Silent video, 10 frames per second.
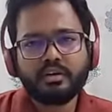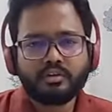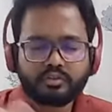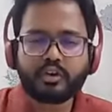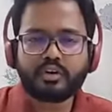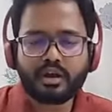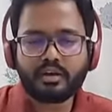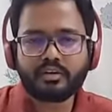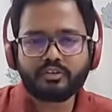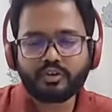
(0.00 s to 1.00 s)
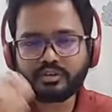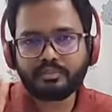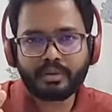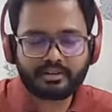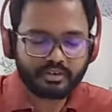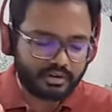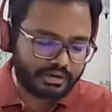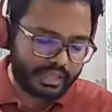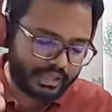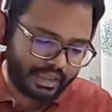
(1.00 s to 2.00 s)
should, uh, should the patient
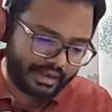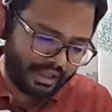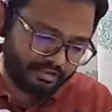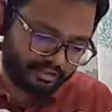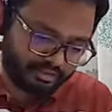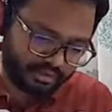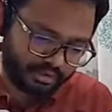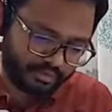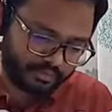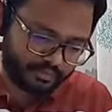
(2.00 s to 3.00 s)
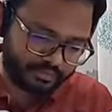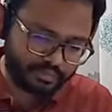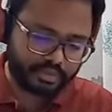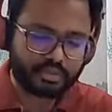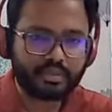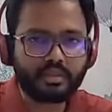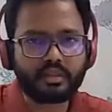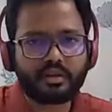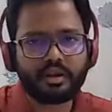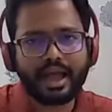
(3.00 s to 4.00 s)
take analgesic
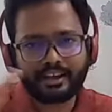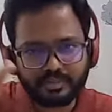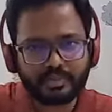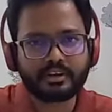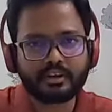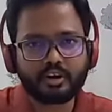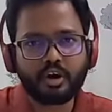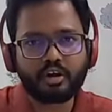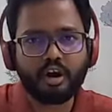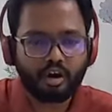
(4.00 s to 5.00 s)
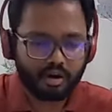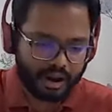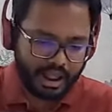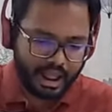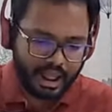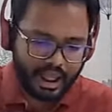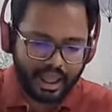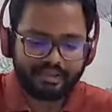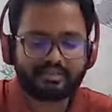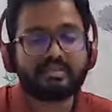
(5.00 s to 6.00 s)
as per the clock or
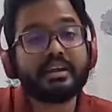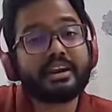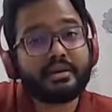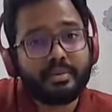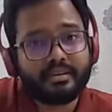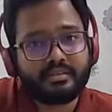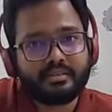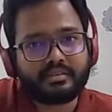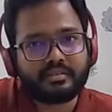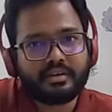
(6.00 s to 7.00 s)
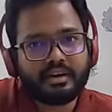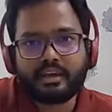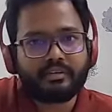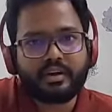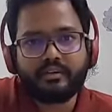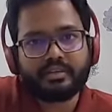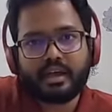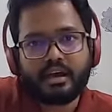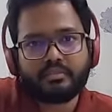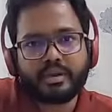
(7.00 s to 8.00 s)
as needed basis? Like whenever they
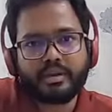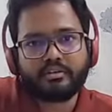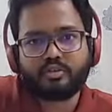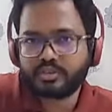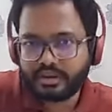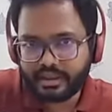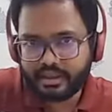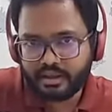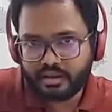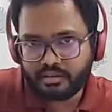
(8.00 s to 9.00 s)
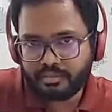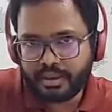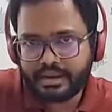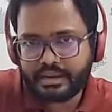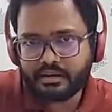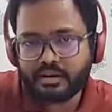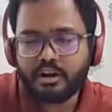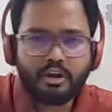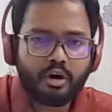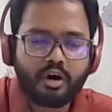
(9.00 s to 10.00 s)
have pain, should they take the painkiller
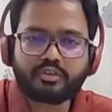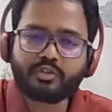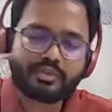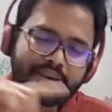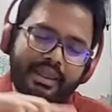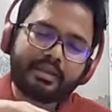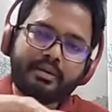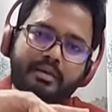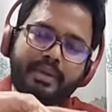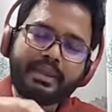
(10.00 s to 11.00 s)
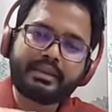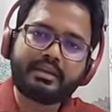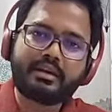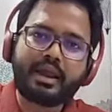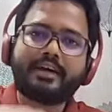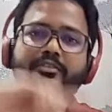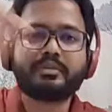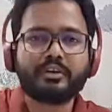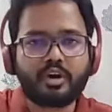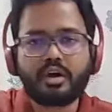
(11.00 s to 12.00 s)
or should they take a painkiller as
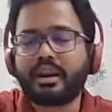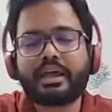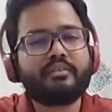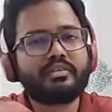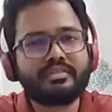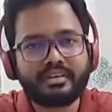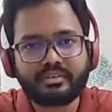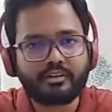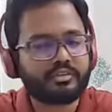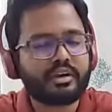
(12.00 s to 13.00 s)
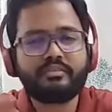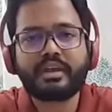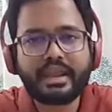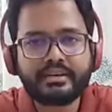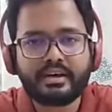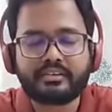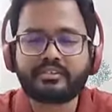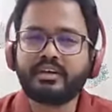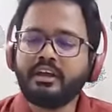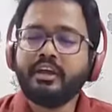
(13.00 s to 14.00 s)
per the clock, like every six hours or every eight
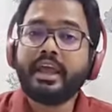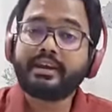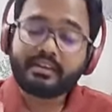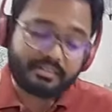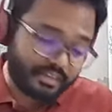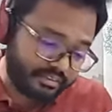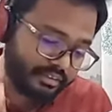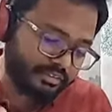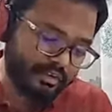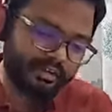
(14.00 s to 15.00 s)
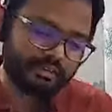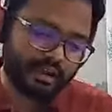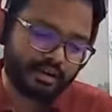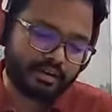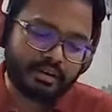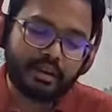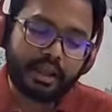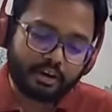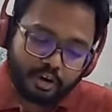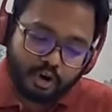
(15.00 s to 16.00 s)
hours? it is suggested that
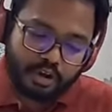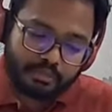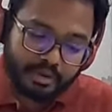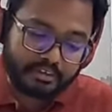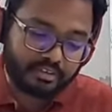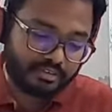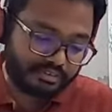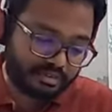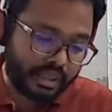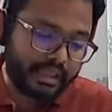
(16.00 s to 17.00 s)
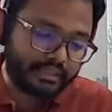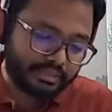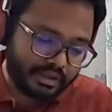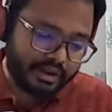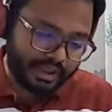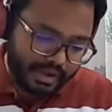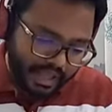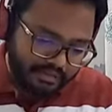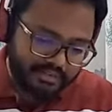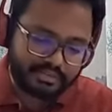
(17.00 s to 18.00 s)
endodontic patients take their
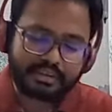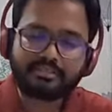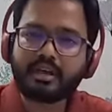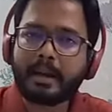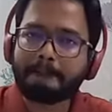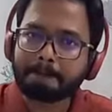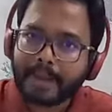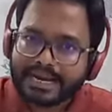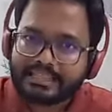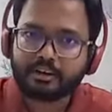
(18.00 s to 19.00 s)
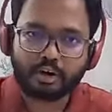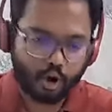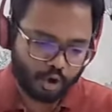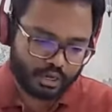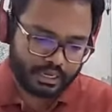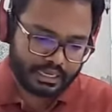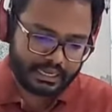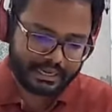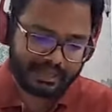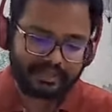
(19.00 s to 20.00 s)
analgesics by the clock
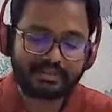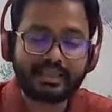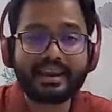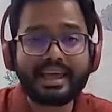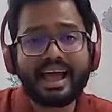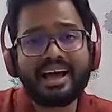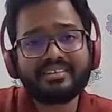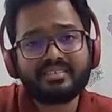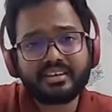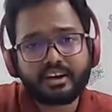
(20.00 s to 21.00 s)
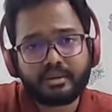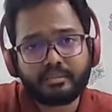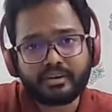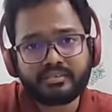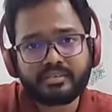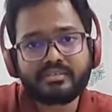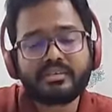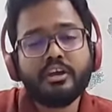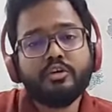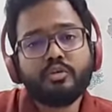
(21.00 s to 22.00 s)
rather than as needed basis,
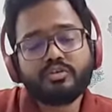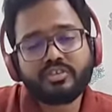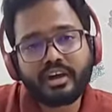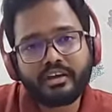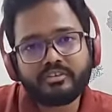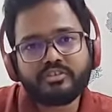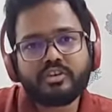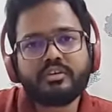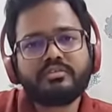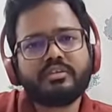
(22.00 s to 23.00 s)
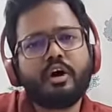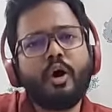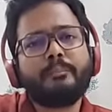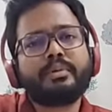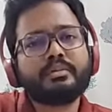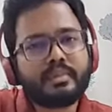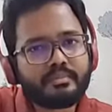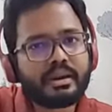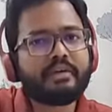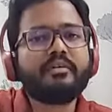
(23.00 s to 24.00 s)
which ensures
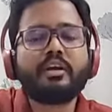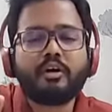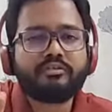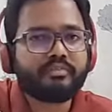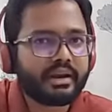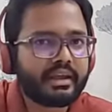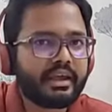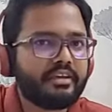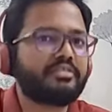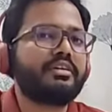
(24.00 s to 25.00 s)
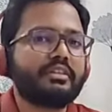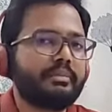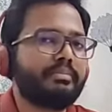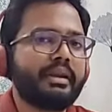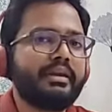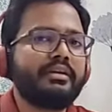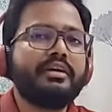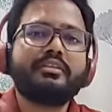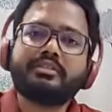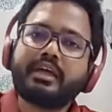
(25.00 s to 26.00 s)
optimum level of medication in their blood,
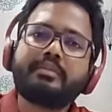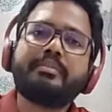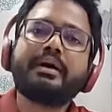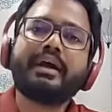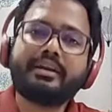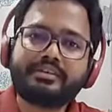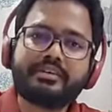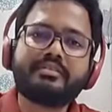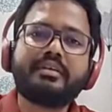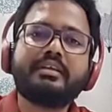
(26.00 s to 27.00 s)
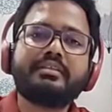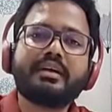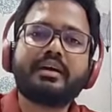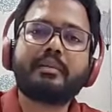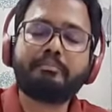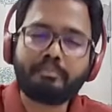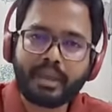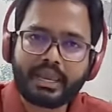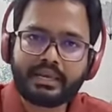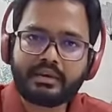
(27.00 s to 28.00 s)
thereby addressing their
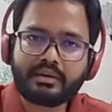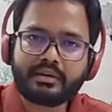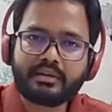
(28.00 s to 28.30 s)
pain